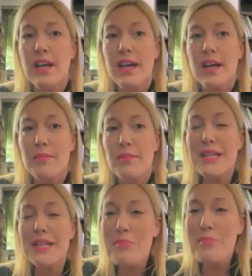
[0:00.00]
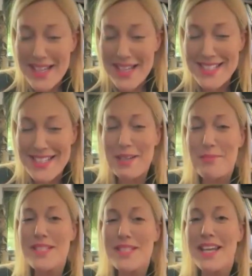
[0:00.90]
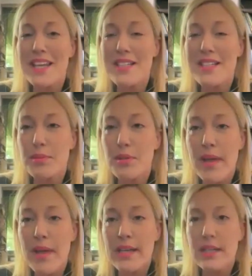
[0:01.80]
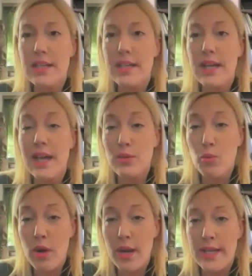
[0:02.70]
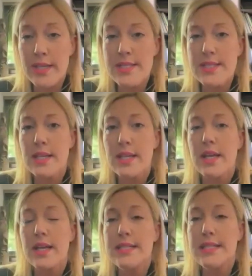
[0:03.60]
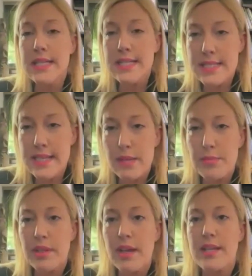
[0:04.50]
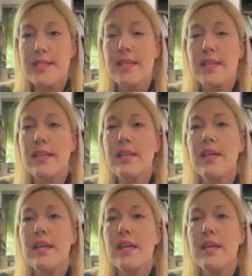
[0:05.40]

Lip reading: at best, and I'm saying it diplomatically, unwise, destabilizing,